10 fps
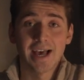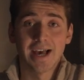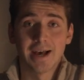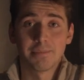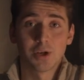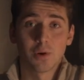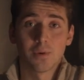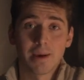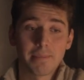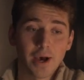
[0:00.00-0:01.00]

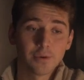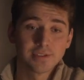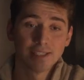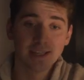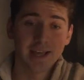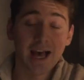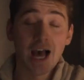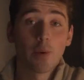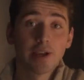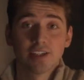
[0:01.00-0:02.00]
About
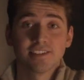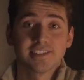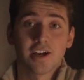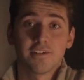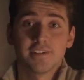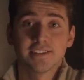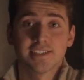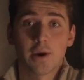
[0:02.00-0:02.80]
how I got this office,